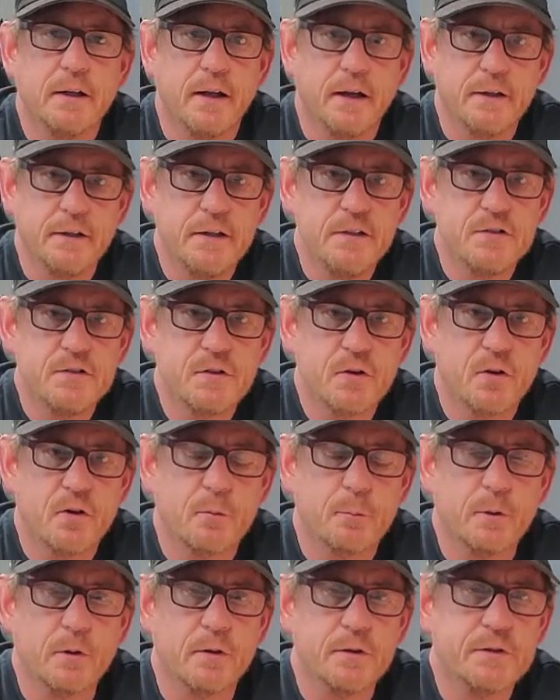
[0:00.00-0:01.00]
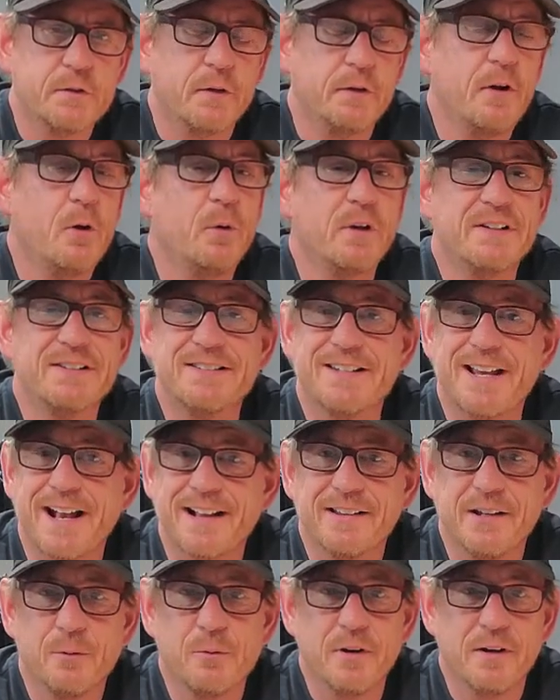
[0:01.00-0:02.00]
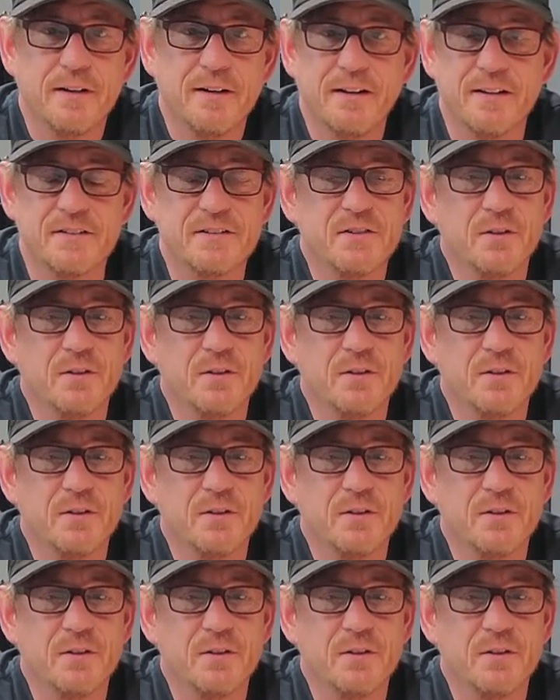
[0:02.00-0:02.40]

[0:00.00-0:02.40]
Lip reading: at each terminal, so I know exactly what it is.